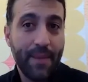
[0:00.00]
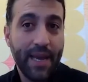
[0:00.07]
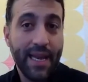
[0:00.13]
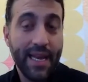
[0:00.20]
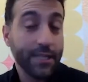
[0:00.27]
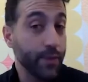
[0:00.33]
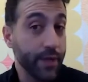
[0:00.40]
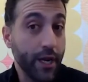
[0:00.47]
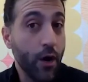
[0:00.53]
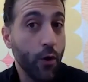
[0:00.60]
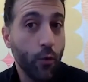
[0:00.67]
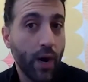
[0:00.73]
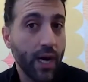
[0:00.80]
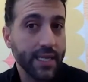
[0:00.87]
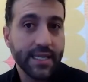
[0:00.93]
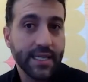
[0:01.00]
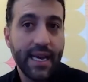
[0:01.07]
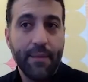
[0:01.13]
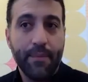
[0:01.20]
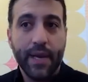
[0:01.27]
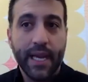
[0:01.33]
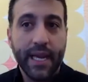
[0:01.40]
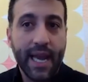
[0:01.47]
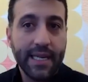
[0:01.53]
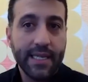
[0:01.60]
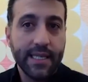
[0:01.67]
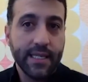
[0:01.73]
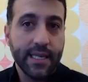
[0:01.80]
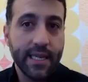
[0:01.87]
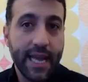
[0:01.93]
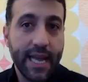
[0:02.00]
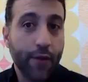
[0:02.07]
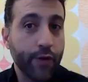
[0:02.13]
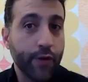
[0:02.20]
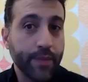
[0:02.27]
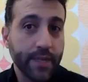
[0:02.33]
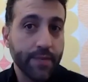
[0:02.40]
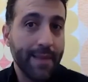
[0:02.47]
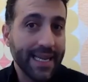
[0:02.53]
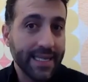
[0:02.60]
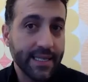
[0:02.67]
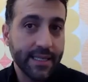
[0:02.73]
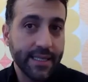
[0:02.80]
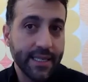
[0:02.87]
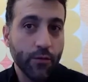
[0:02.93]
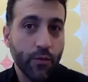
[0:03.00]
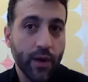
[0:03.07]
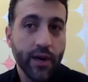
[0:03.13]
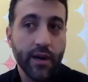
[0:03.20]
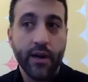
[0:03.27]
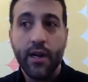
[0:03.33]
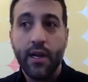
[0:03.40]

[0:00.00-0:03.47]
And as we know, WhatsApp engages in encrypted messaging where